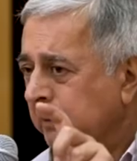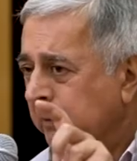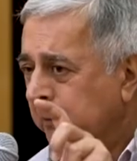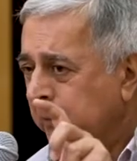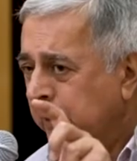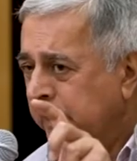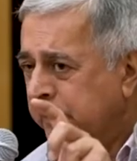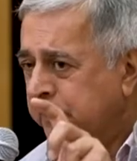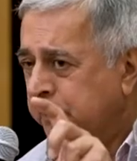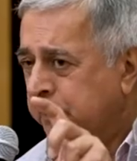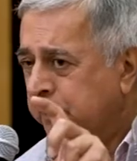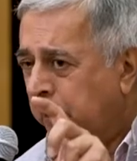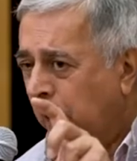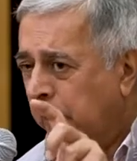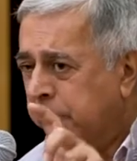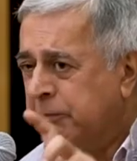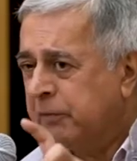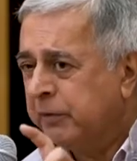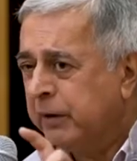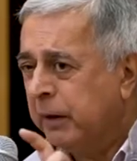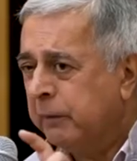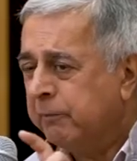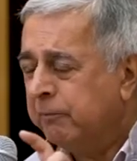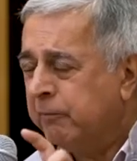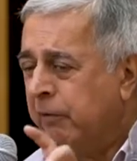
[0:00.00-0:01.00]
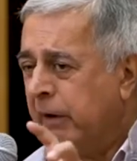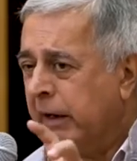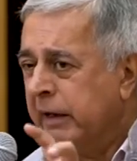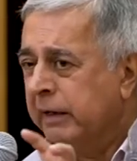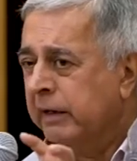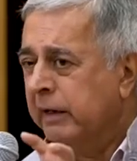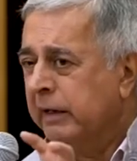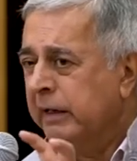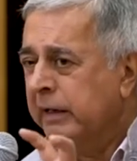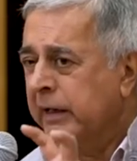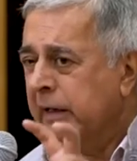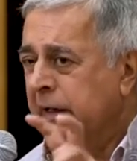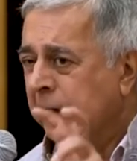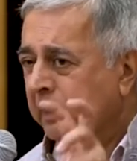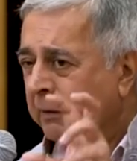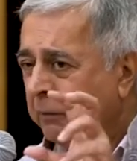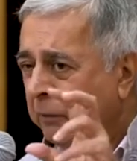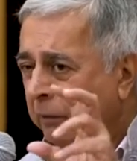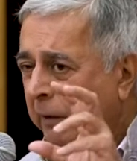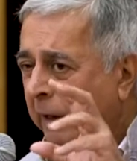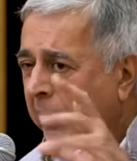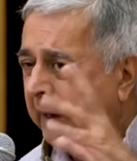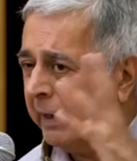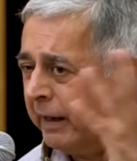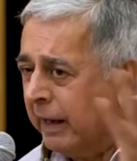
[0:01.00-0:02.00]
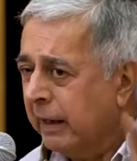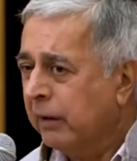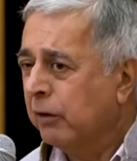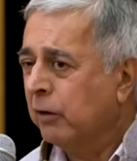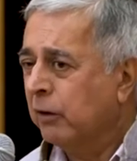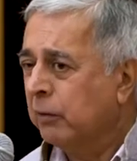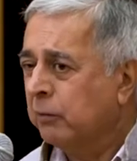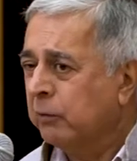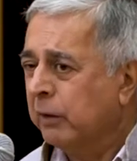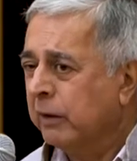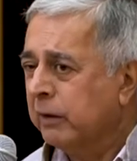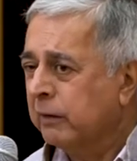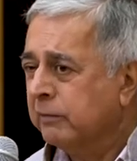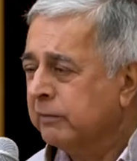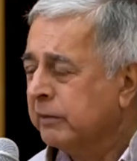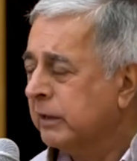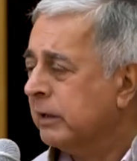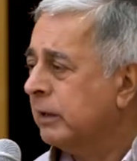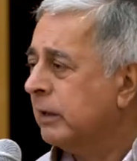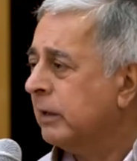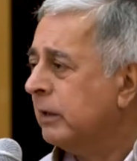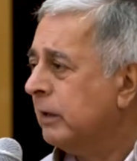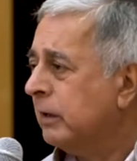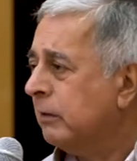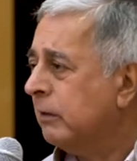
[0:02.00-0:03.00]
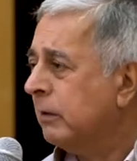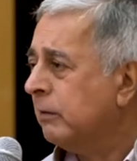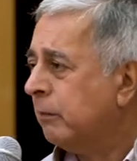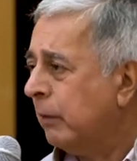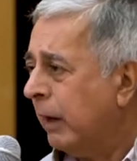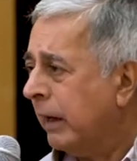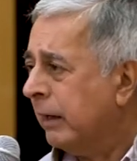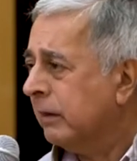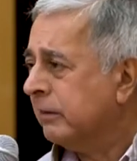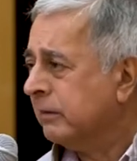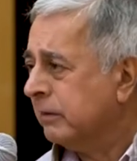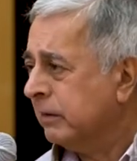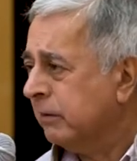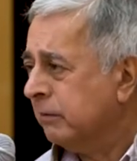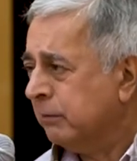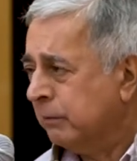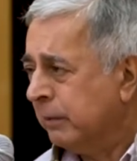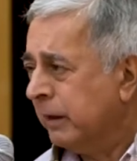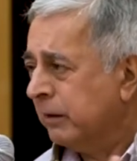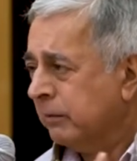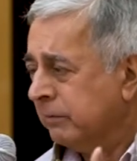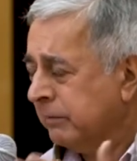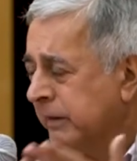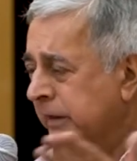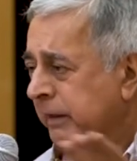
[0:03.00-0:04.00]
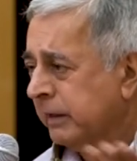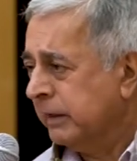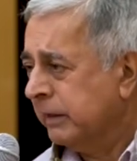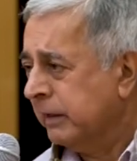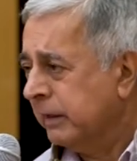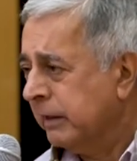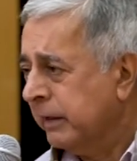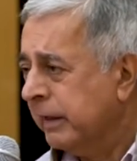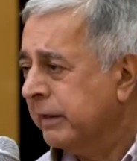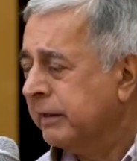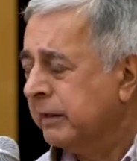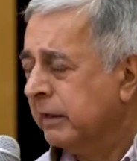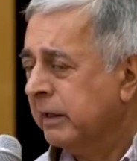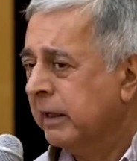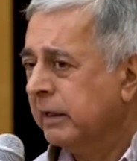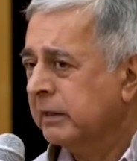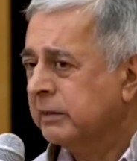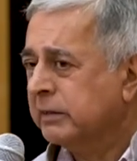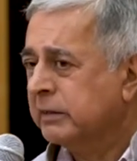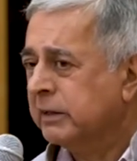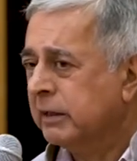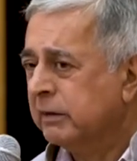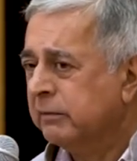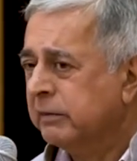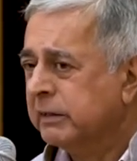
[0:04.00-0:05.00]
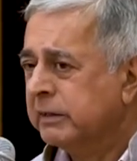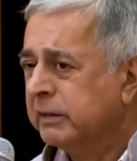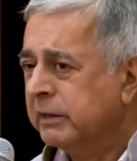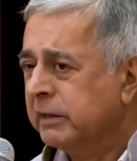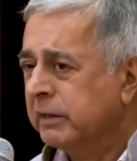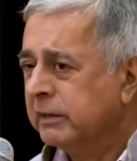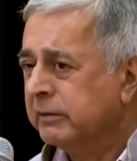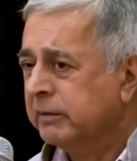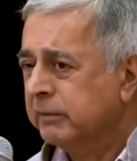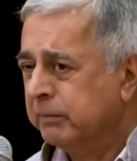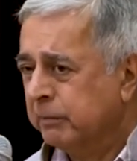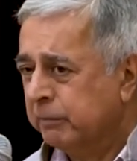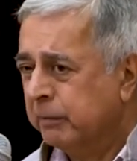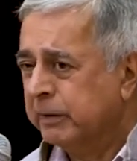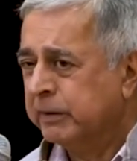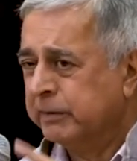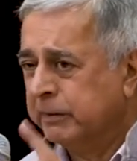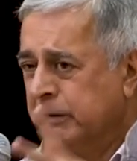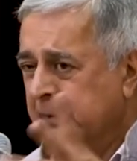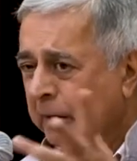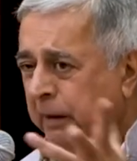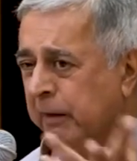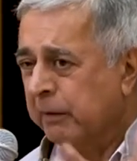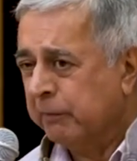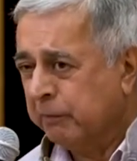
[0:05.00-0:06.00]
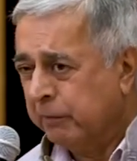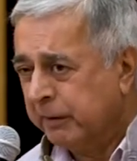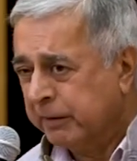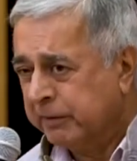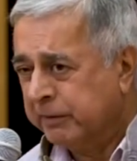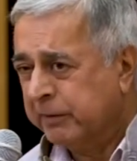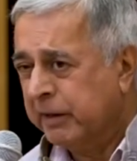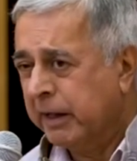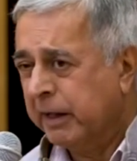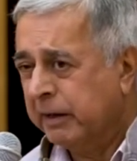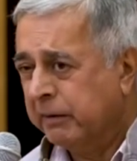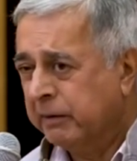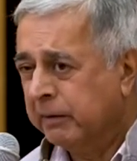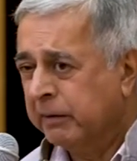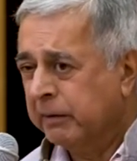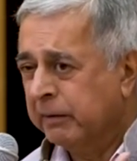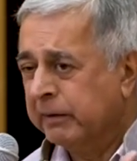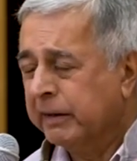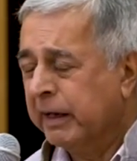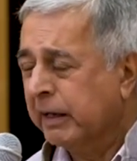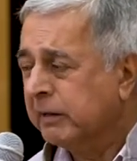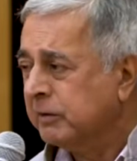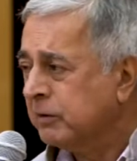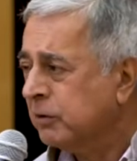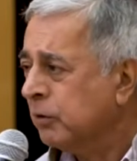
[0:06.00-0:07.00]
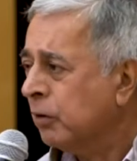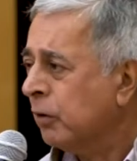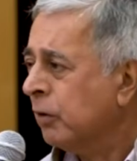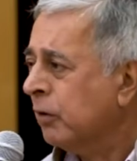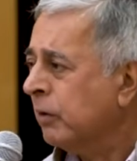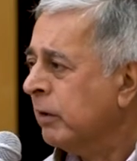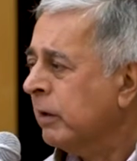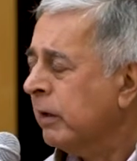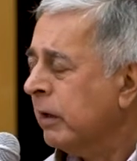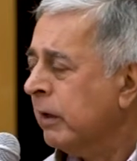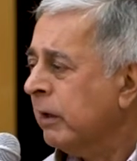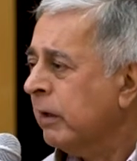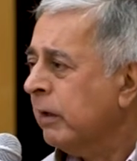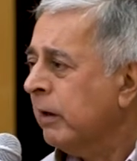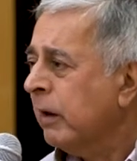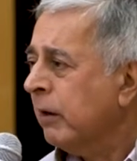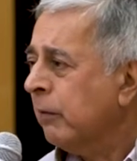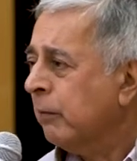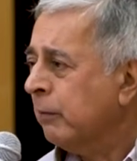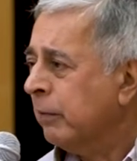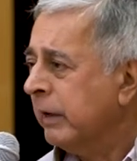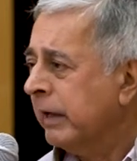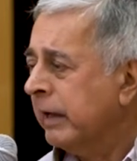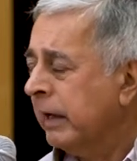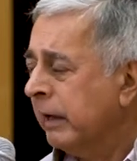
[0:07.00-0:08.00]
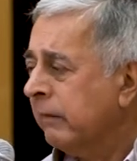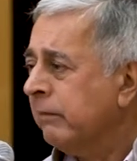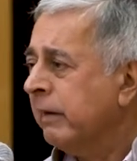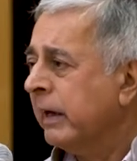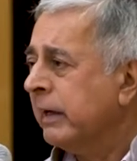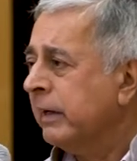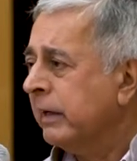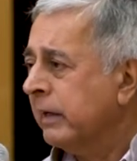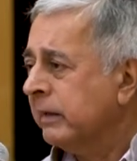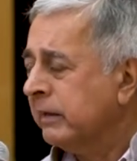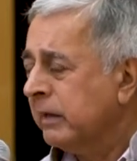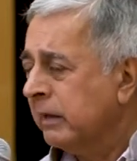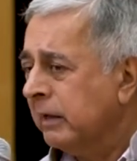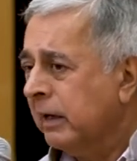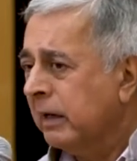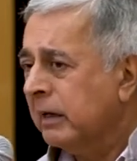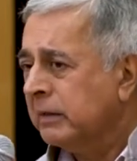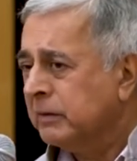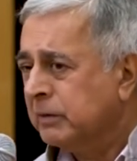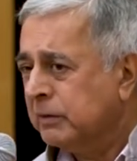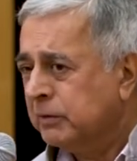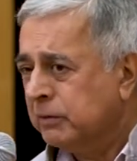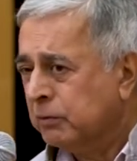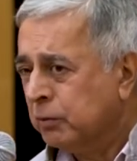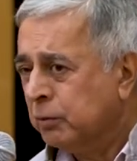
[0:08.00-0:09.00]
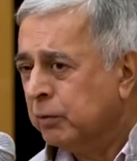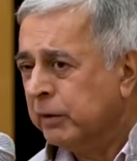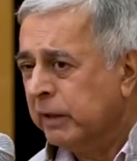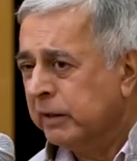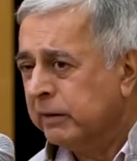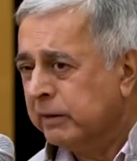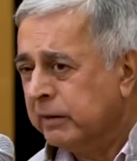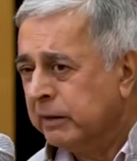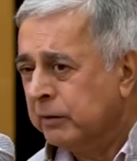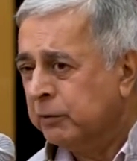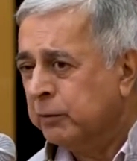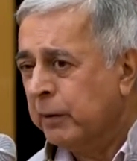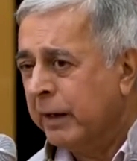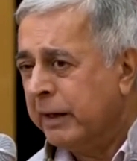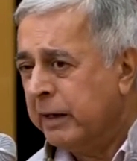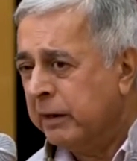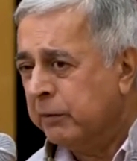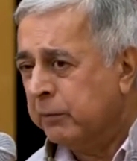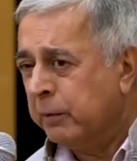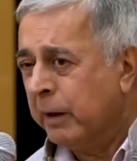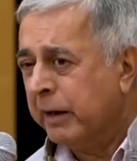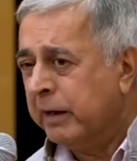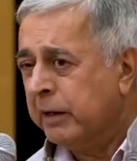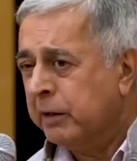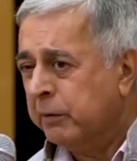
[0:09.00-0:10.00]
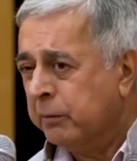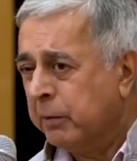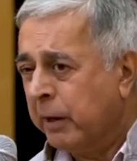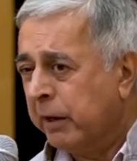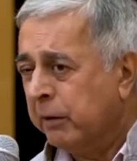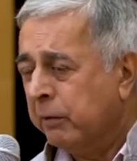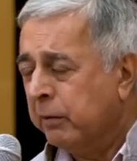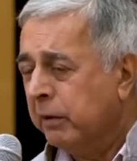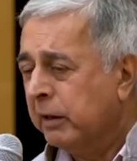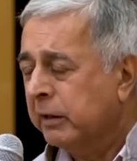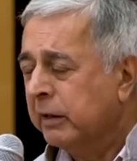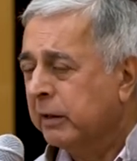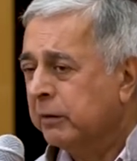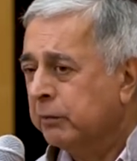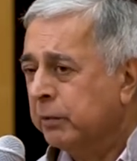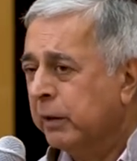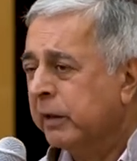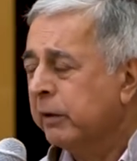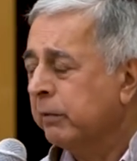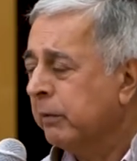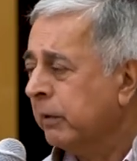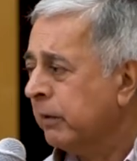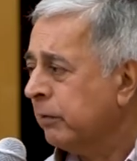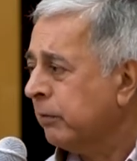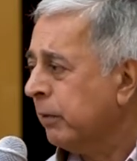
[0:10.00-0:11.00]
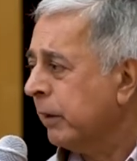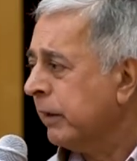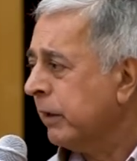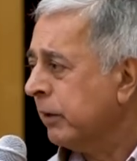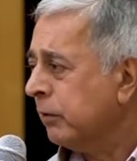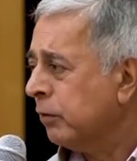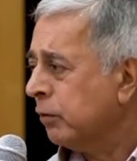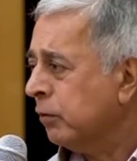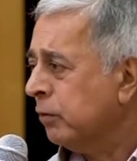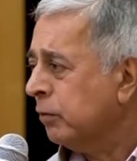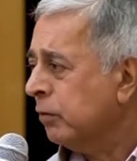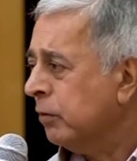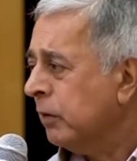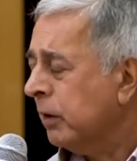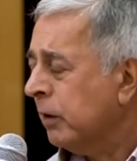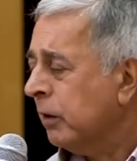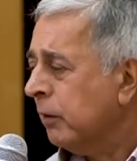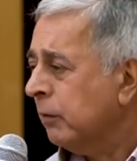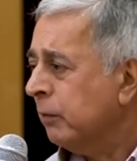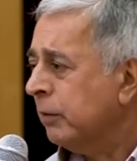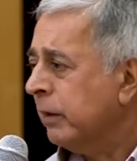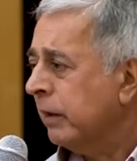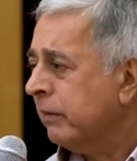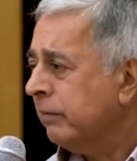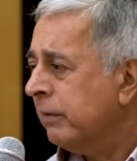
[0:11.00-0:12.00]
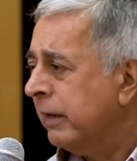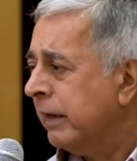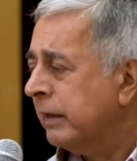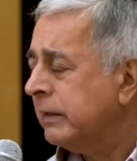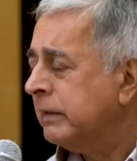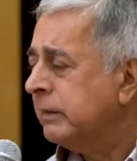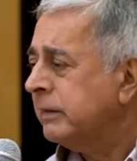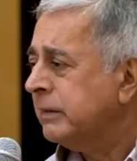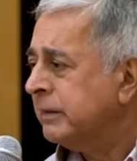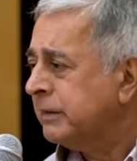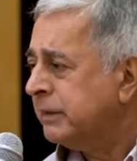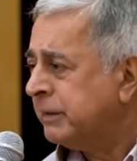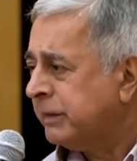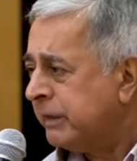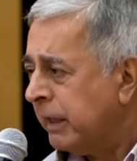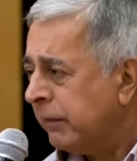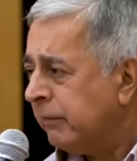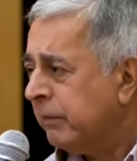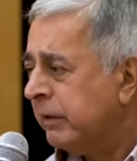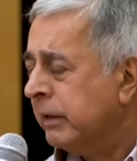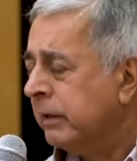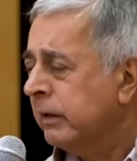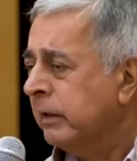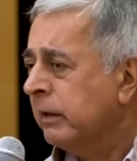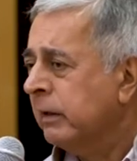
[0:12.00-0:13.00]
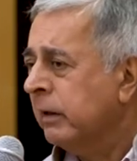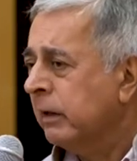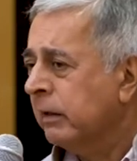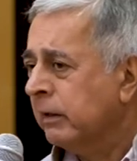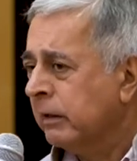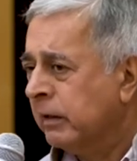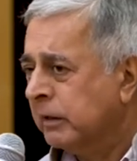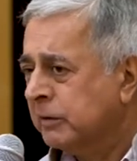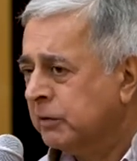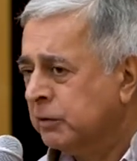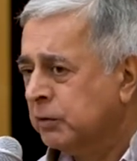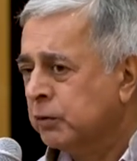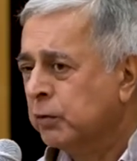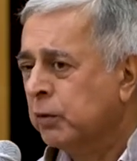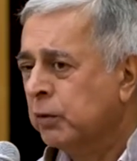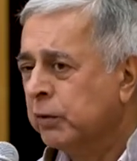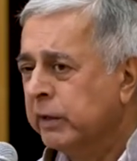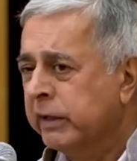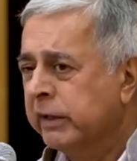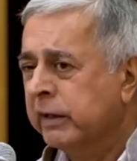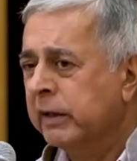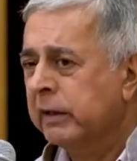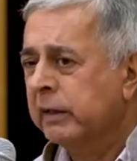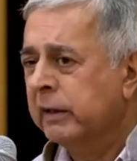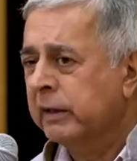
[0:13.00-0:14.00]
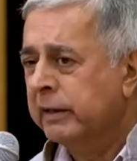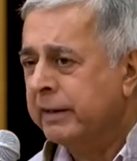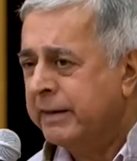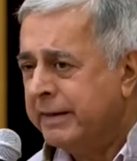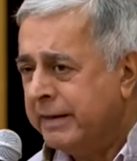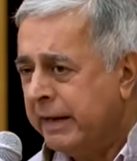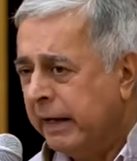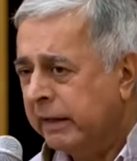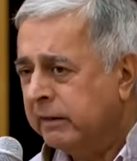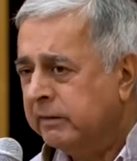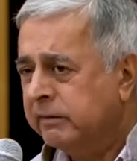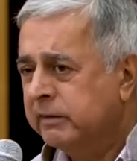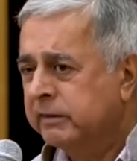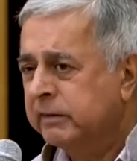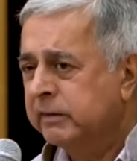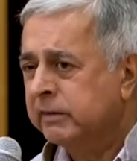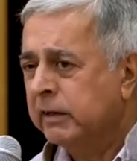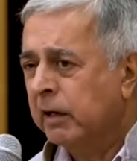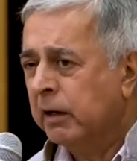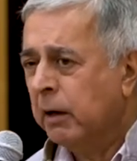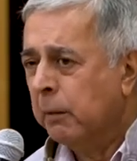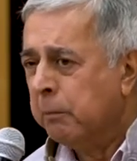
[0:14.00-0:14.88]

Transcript: which pops up finally in again on one of the wires of one of the internet services, which then gets known. We have had in the last 2 years, in 2020, 21, and 21, 22, we have had 7 custodial deaths